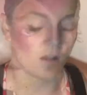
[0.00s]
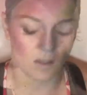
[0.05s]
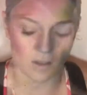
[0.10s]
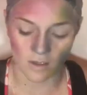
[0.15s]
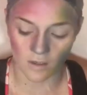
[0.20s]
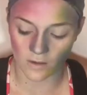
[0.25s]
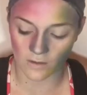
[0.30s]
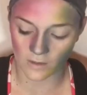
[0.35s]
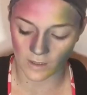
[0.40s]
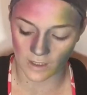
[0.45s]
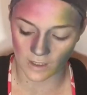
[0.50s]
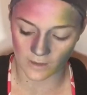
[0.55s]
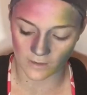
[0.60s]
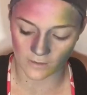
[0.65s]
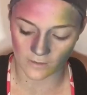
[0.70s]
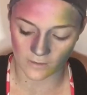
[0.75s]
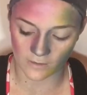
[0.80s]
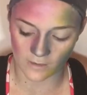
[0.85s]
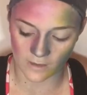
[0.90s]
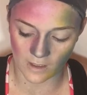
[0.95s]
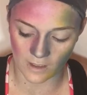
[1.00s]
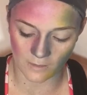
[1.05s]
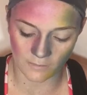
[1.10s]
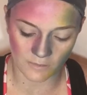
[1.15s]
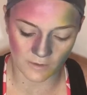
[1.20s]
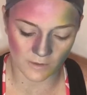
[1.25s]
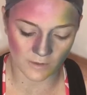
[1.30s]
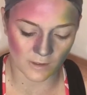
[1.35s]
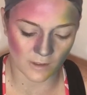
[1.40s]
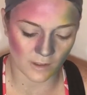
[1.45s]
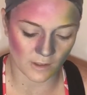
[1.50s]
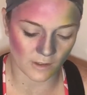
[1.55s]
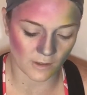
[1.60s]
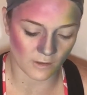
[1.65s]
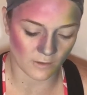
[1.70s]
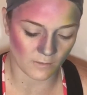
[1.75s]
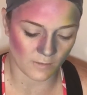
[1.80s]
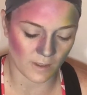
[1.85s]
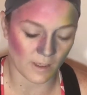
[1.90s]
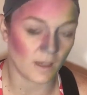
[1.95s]
Okay, so now I'm just gonna
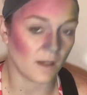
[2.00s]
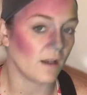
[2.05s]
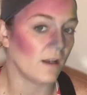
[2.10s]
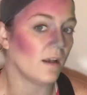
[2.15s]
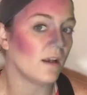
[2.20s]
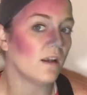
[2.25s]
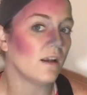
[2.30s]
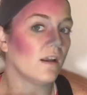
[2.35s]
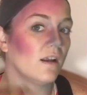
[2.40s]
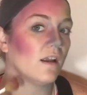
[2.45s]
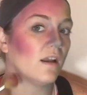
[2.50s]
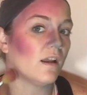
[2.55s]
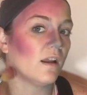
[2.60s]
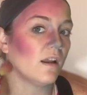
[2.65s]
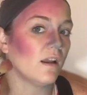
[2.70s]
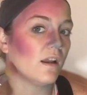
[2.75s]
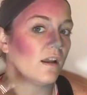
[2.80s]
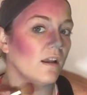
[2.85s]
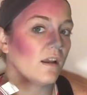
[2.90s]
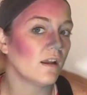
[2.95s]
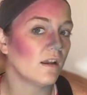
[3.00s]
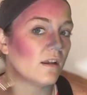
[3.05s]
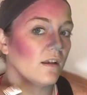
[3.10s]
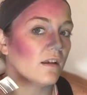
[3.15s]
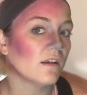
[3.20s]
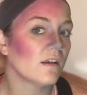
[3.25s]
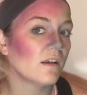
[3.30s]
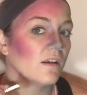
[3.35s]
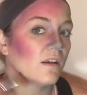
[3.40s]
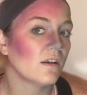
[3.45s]
go in and